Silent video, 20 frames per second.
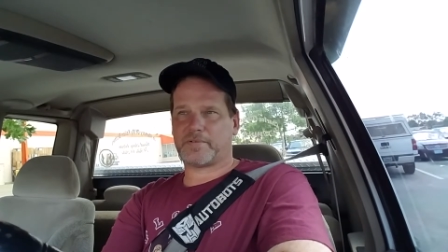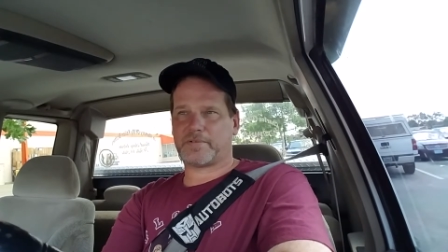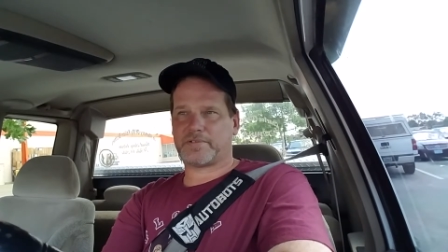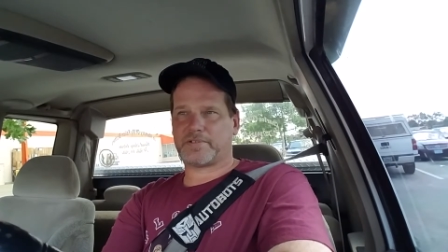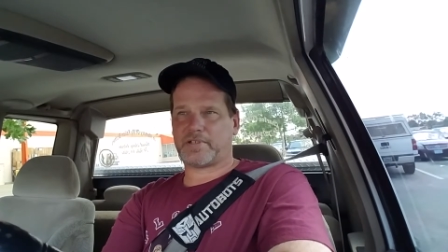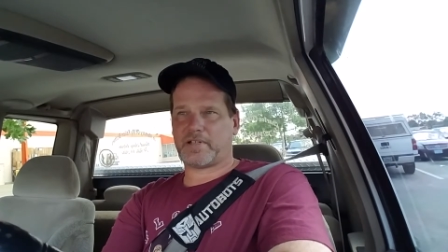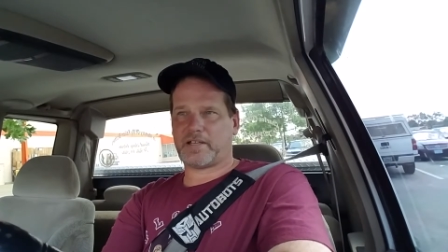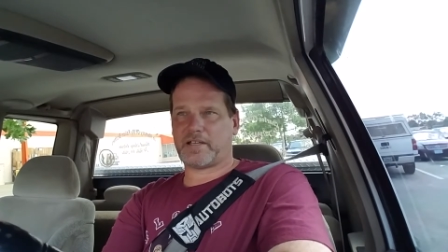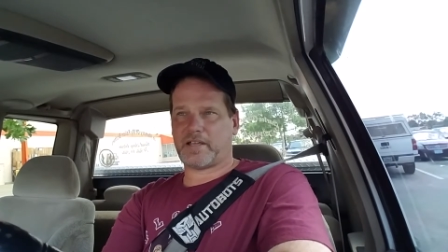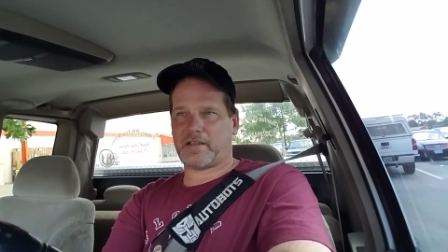where
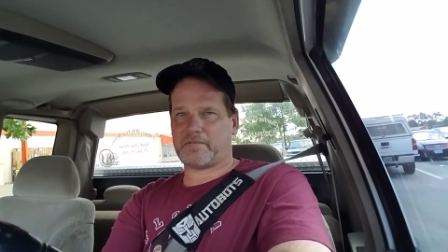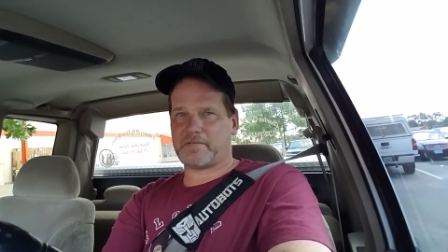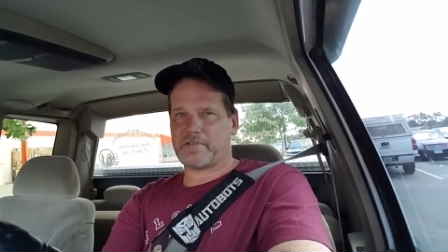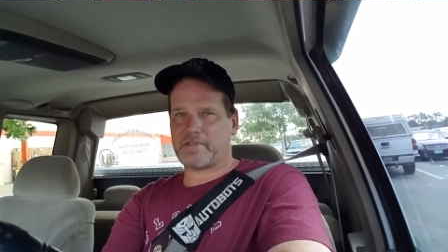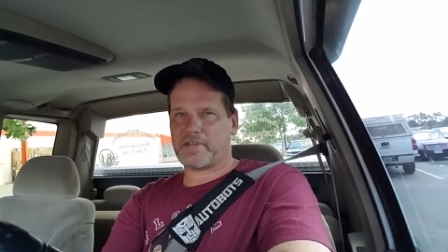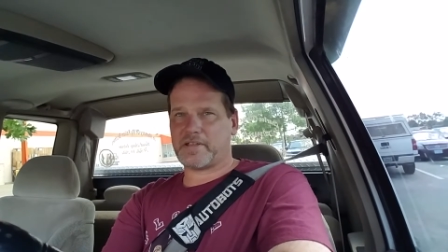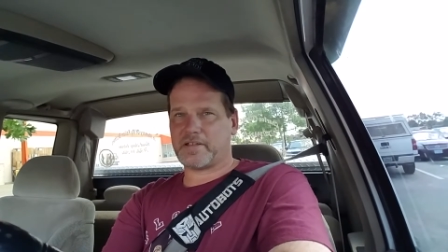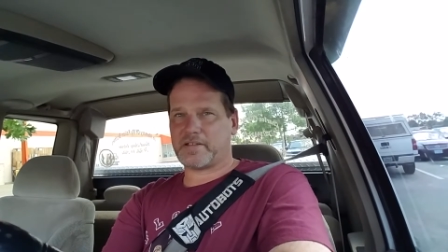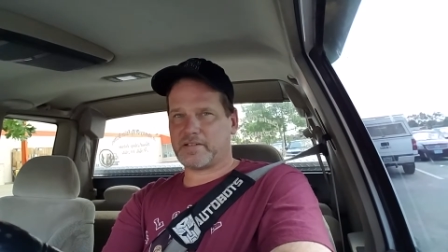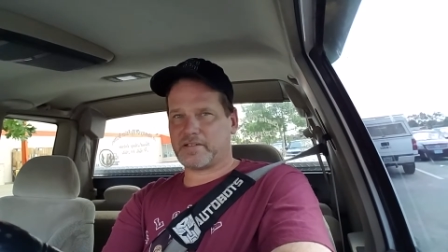it's like
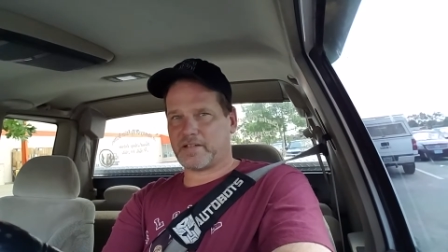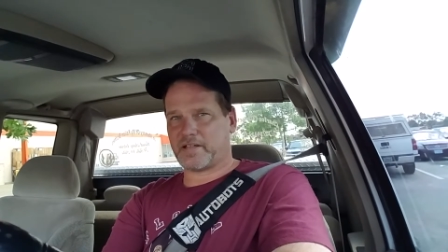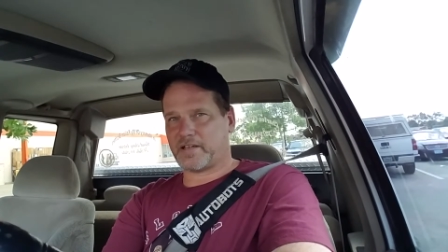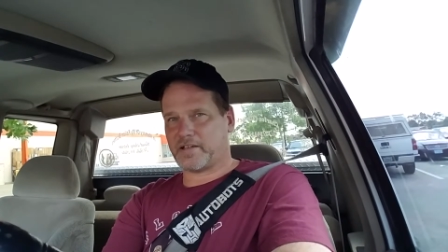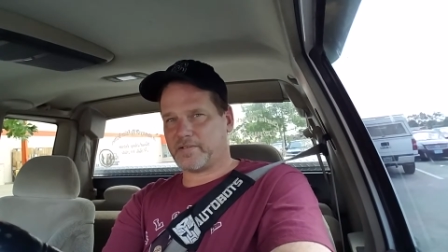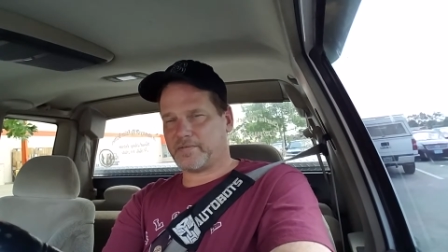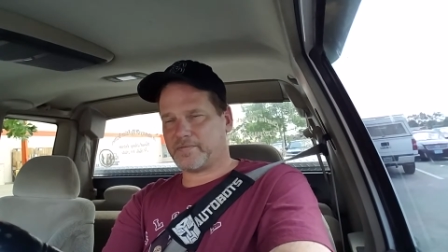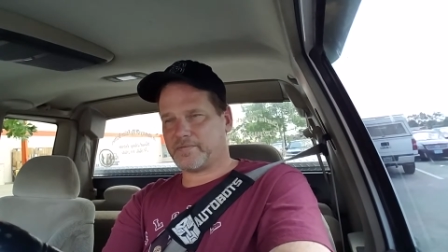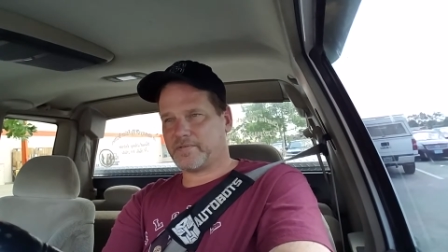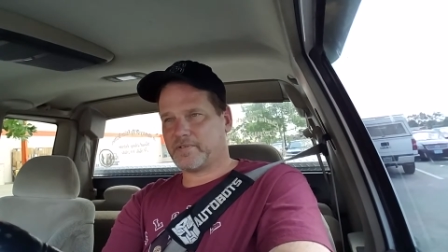everything in
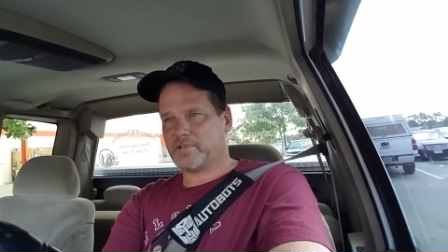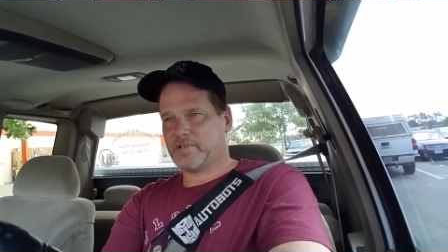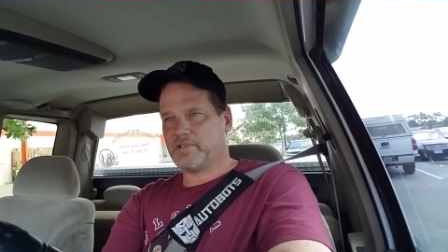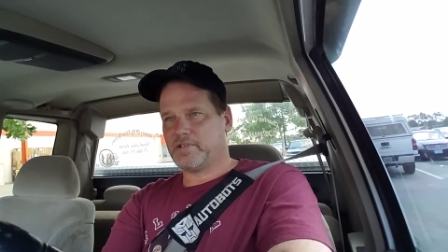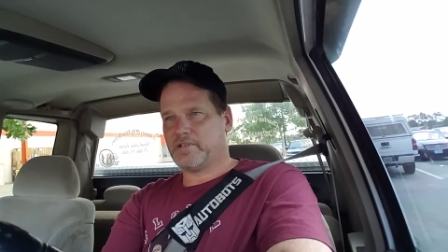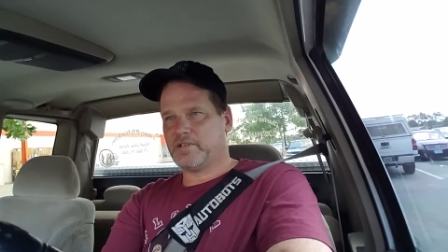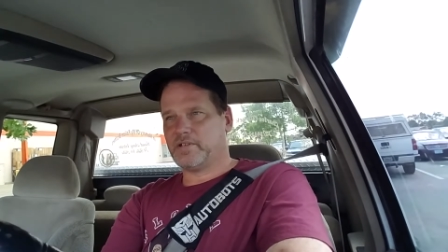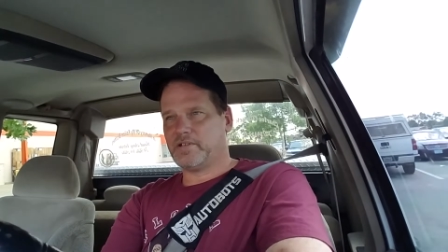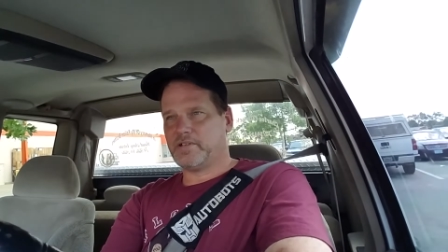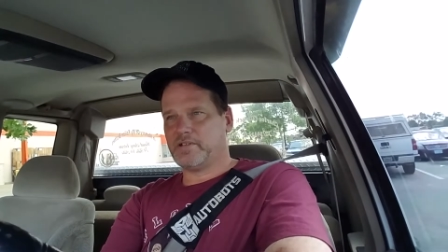life,
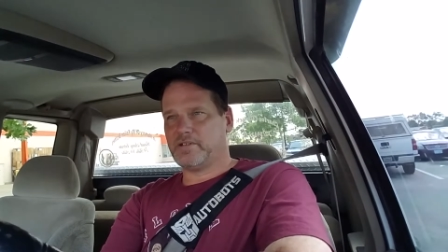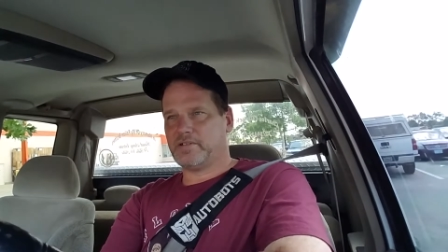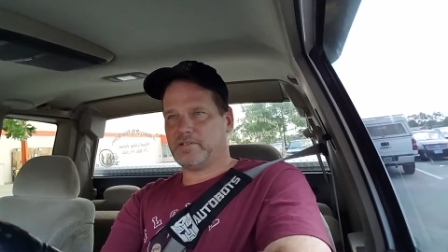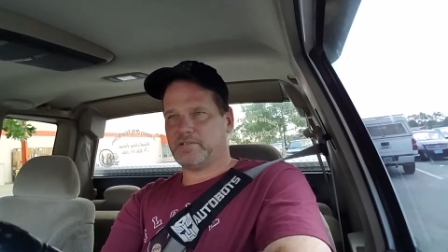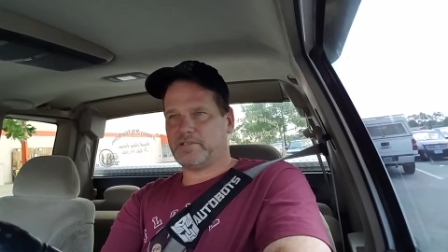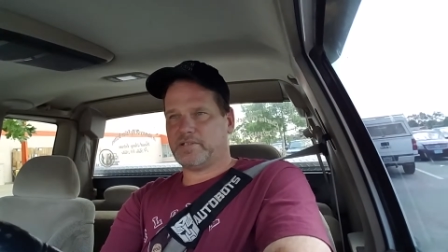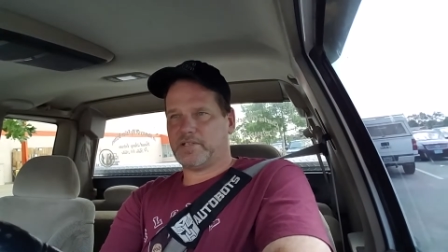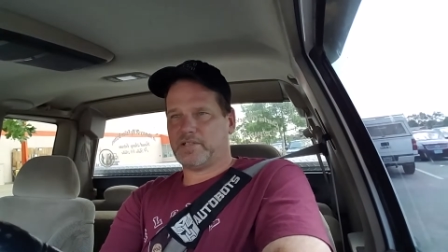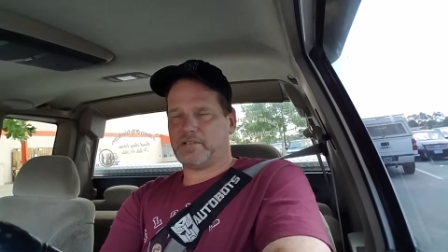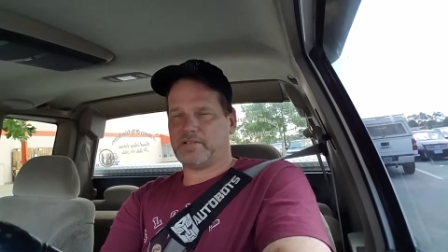
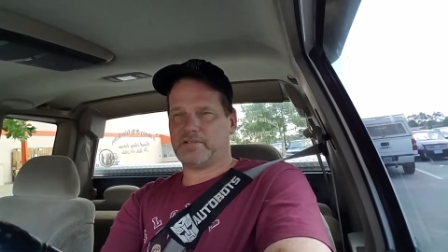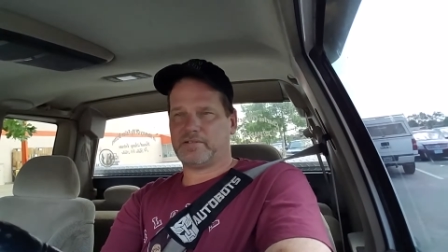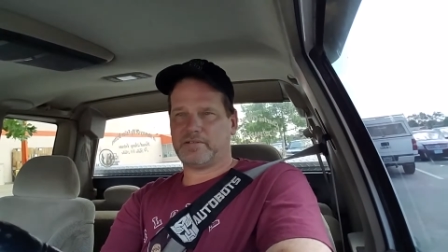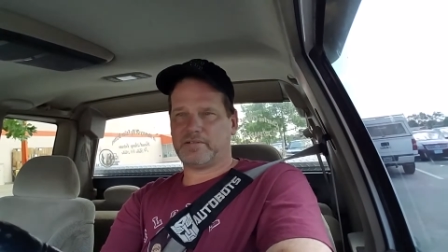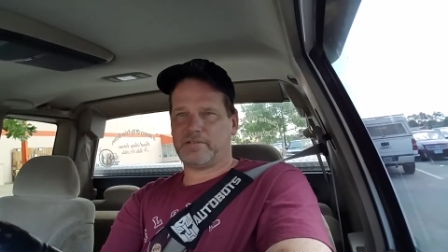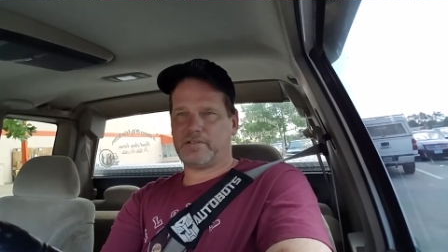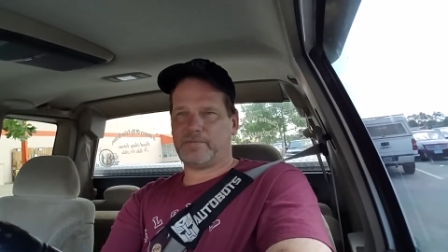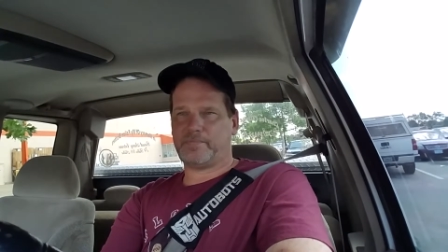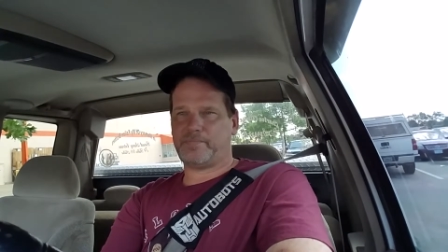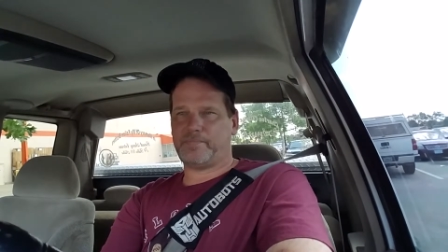you
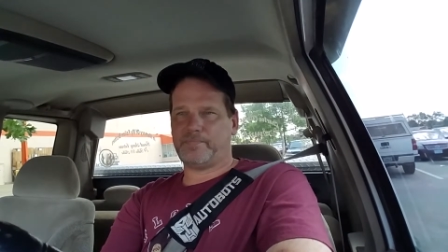know,